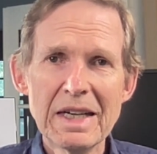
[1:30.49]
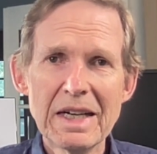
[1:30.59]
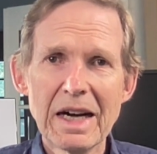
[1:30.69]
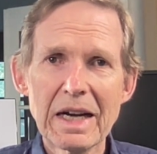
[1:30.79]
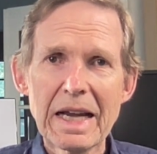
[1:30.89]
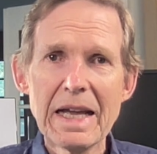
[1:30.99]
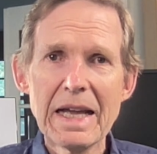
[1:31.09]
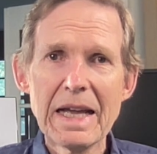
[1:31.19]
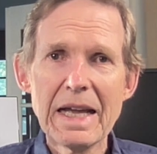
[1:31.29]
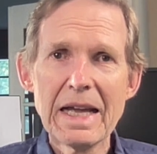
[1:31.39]

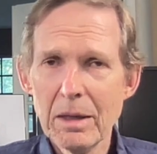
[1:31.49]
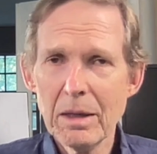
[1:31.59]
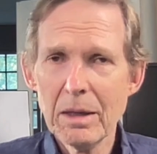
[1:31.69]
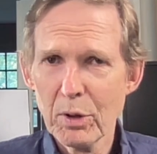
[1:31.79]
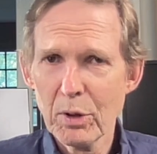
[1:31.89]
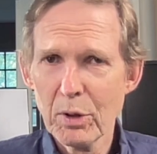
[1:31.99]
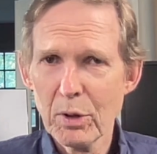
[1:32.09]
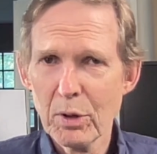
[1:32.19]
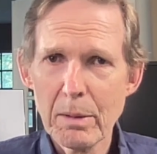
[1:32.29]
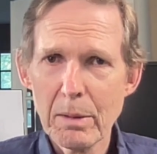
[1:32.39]
again,
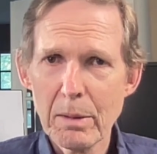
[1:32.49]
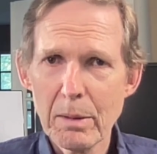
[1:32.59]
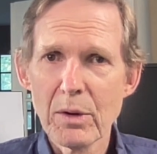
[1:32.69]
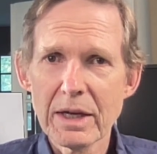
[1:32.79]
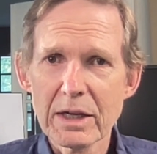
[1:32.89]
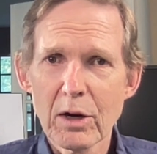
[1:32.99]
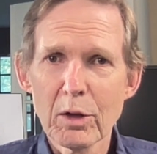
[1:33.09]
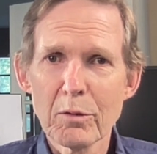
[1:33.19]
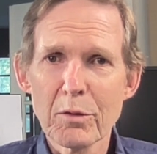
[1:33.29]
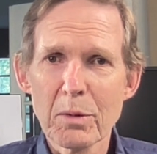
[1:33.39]
proteins are abounding
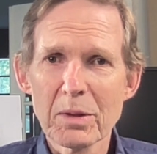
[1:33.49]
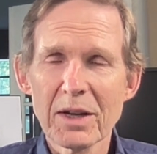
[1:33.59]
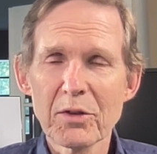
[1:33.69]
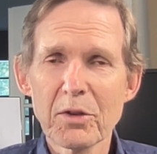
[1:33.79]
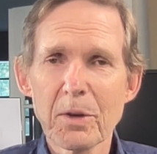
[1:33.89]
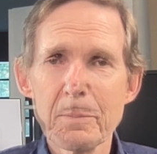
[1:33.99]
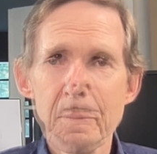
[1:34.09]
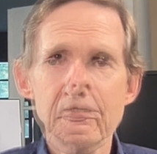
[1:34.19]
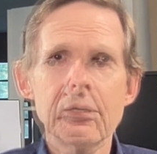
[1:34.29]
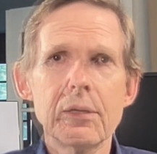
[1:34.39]
all over the place here.
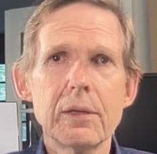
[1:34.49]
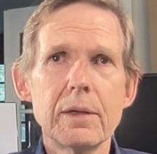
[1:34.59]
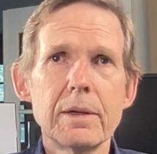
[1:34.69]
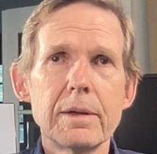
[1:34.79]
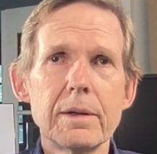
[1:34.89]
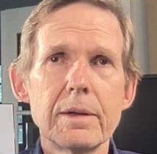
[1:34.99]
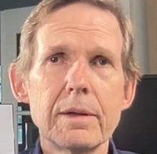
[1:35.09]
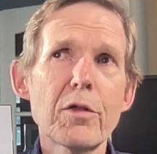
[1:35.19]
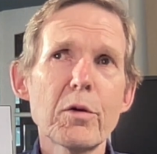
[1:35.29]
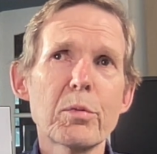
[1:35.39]
Now,
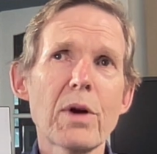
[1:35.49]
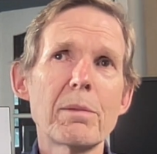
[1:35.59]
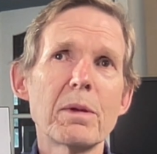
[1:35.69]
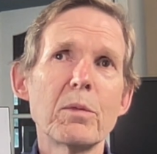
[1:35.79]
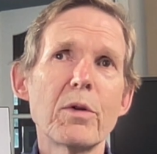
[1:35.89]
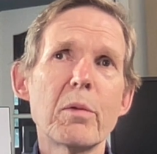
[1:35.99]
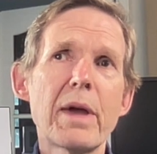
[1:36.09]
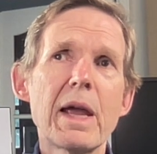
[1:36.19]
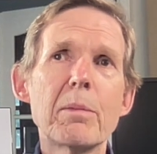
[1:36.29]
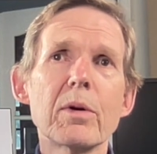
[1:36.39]
another problem with the
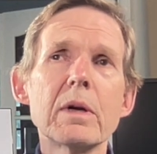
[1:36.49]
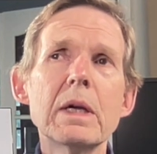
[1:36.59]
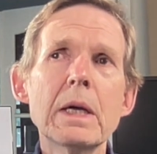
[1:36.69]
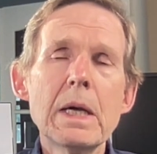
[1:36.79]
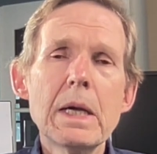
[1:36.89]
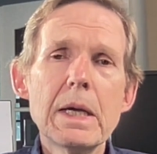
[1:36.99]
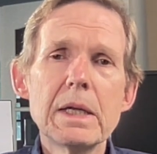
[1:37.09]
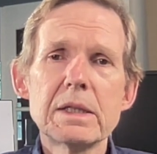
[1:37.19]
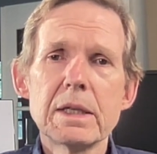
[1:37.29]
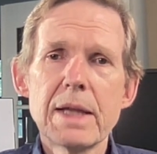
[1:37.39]
paper
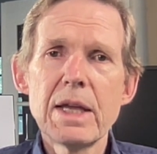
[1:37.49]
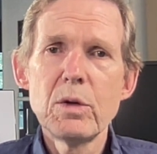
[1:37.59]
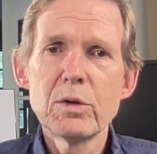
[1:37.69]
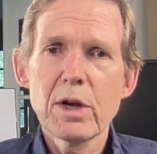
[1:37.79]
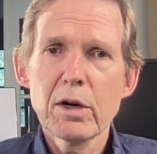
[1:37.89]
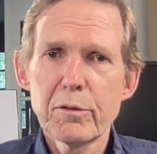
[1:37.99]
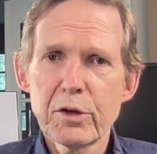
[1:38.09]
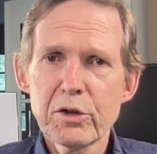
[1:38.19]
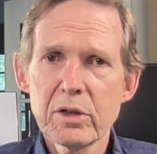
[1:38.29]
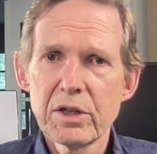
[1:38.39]
is that they use
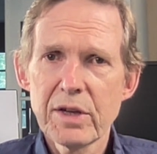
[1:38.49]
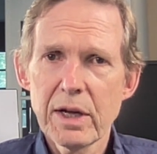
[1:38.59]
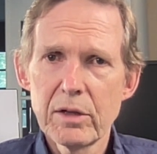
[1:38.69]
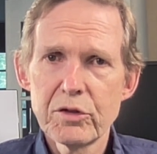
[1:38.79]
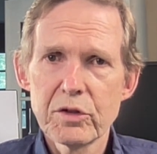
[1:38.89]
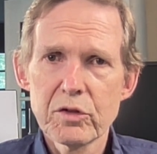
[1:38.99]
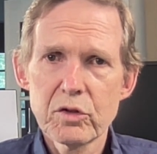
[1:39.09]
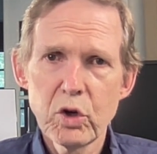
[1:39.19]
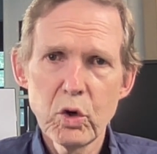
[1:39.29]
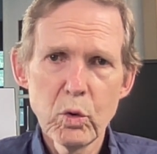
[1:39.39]
artificial intelligence
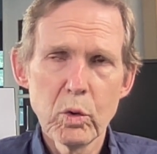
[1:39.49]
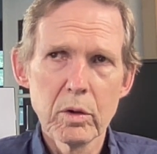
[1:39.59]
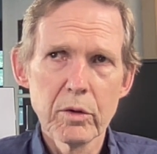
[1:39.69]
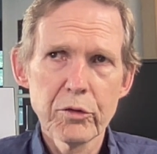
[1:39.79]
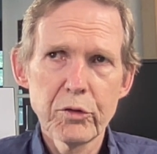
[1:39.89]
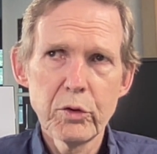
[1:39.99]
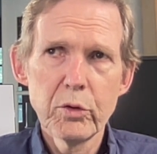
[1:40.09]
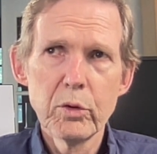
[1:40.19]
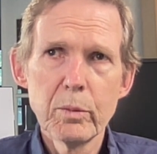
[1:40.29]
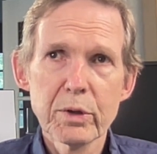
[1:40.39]
tools
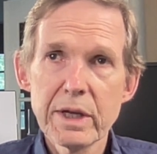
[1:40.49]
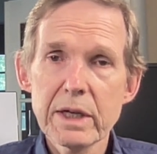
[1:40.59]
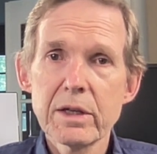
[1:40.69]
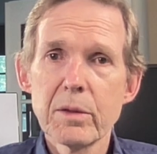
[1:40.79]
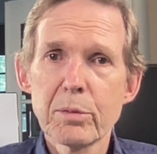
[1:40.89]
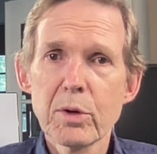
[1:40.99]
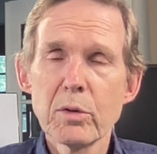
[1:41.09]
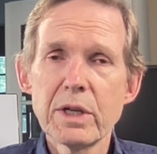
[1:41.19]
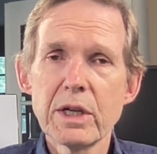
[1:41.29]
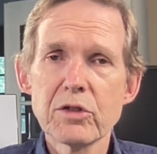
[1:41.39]
to predict the
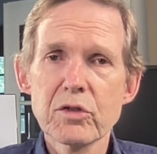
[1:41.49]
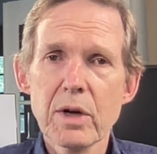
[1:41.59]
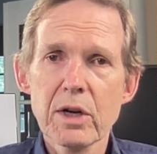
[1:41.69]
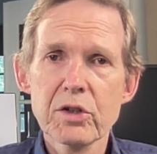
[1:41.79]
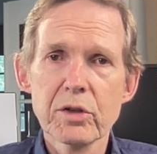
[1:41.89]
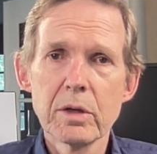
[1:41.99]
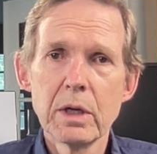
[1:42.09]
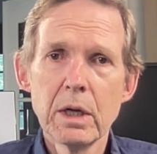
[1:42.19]
protein structure.